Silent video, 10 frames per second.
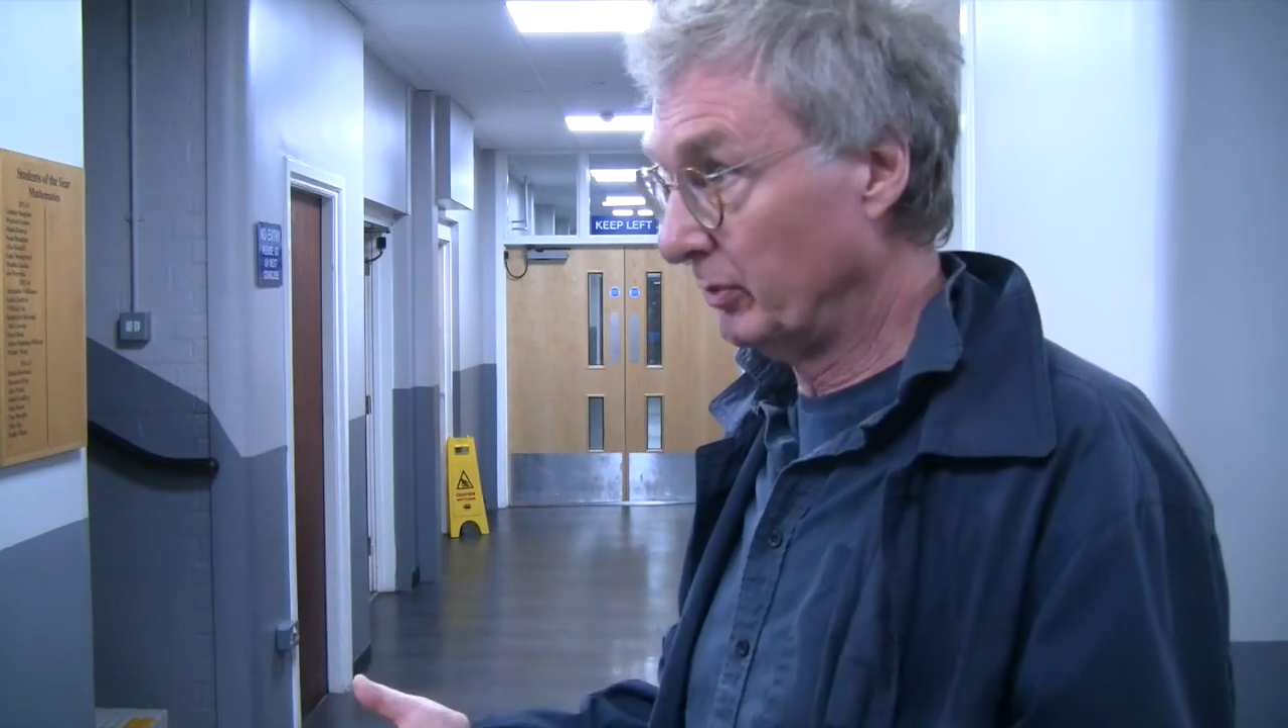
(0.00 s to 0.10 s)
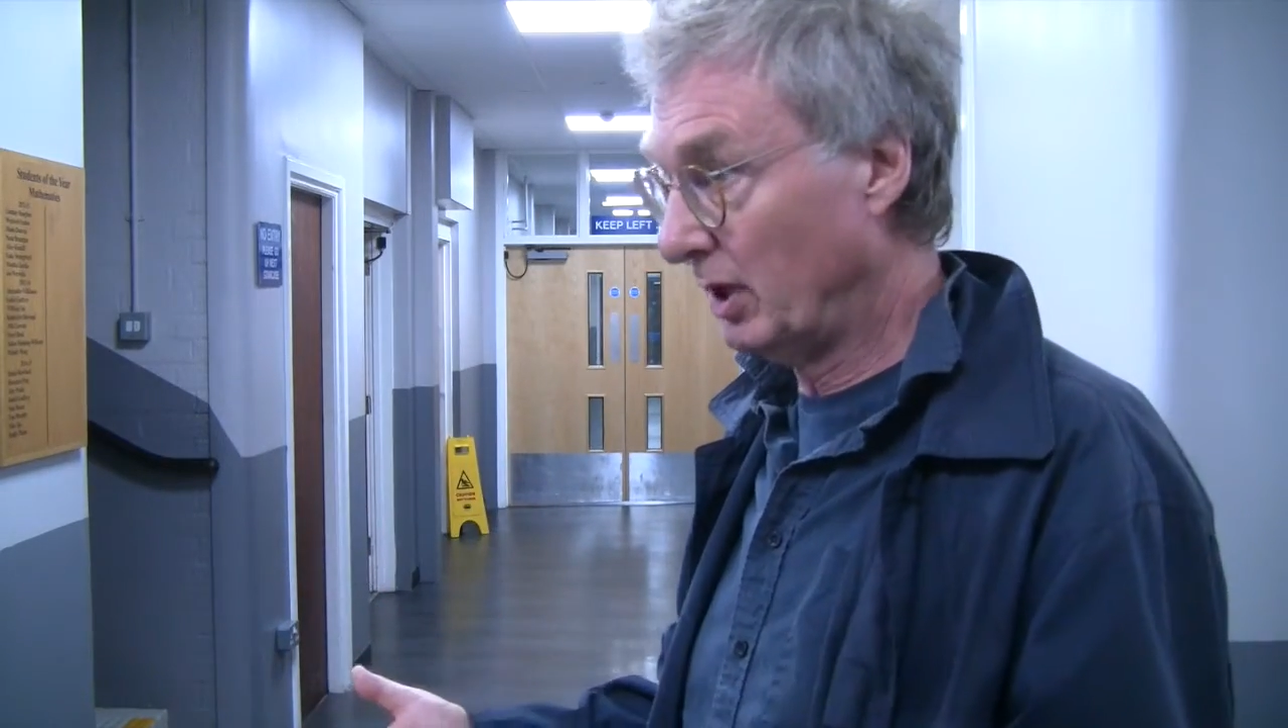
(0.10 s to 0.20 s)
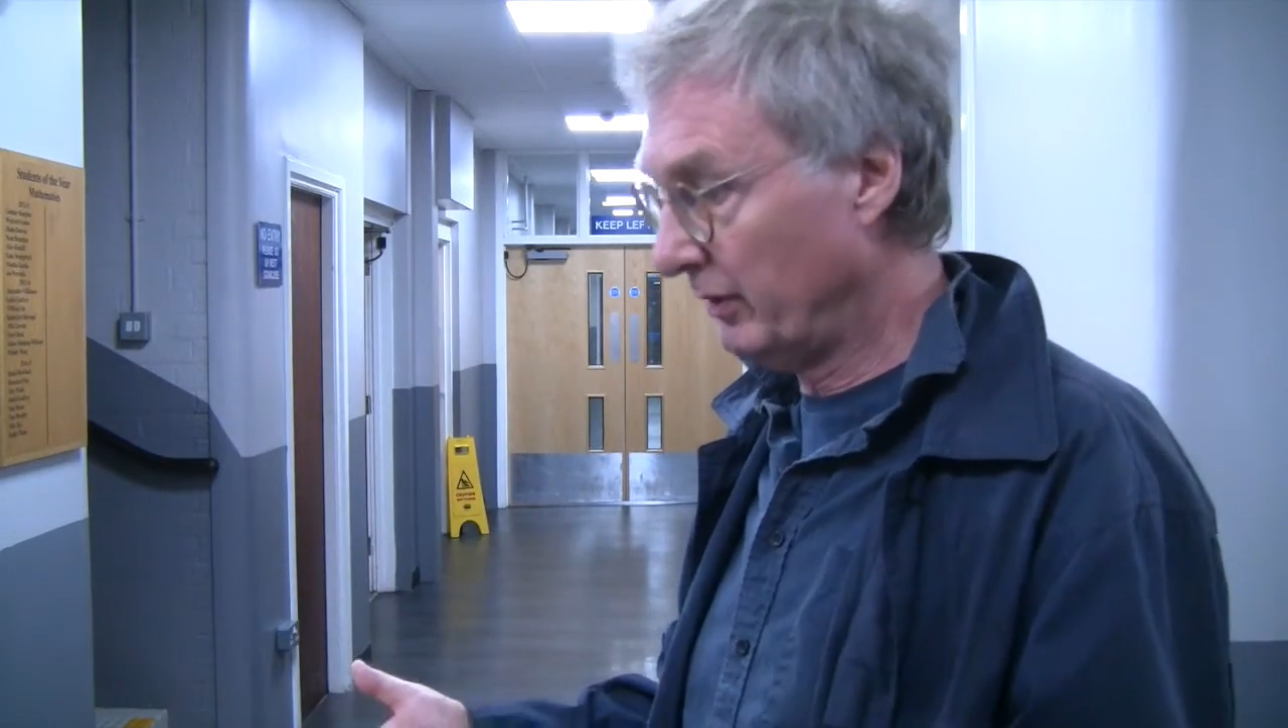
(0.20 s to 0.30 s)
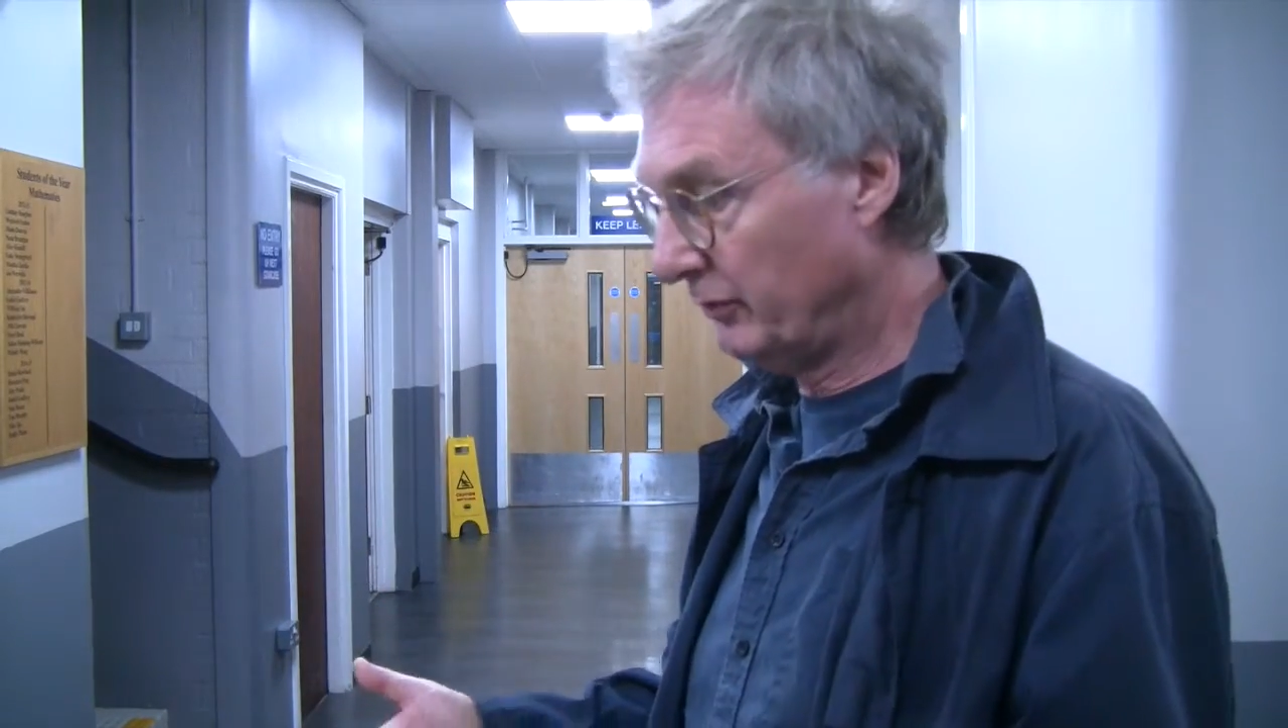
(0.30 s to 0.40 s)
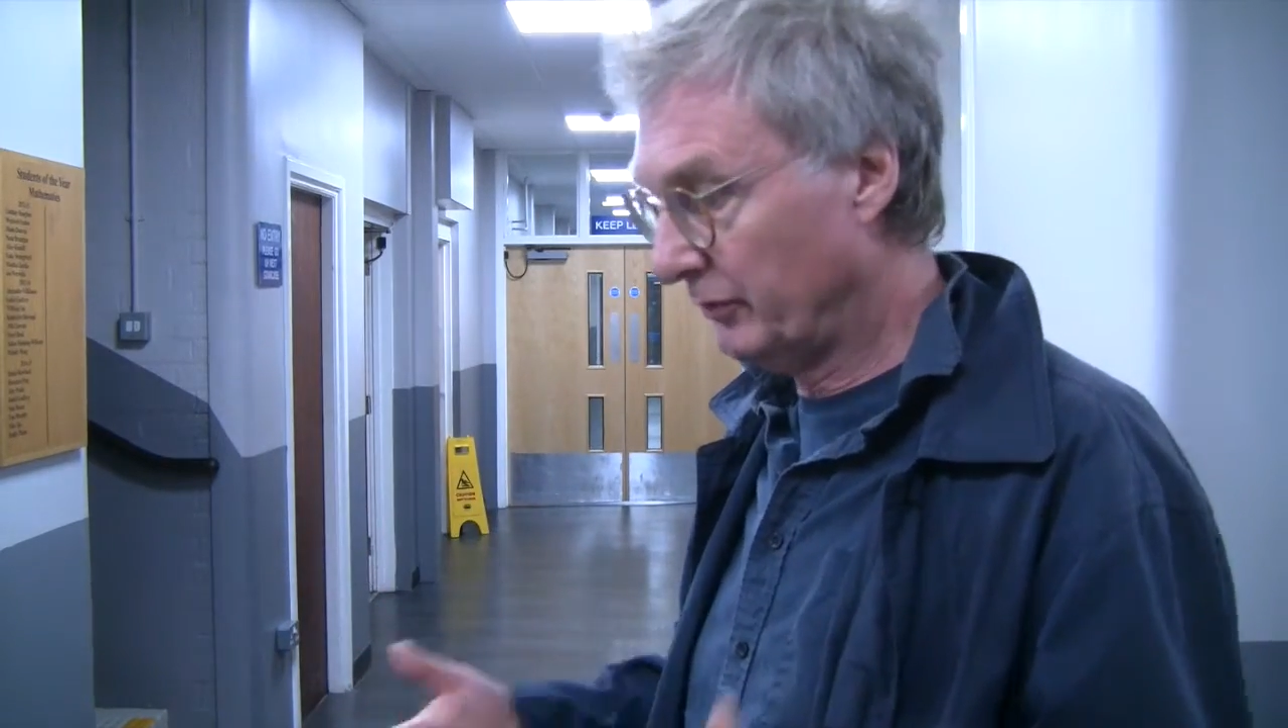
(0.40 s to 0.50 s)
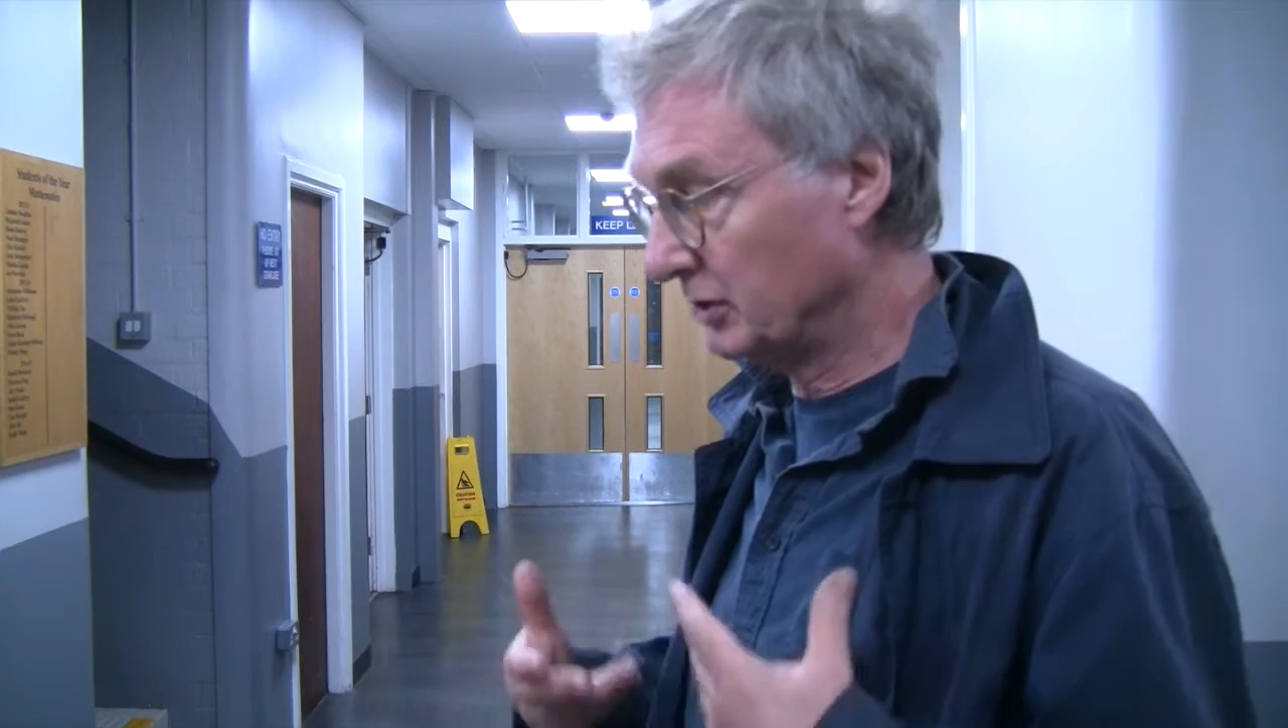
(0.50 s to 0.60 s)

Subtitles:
I've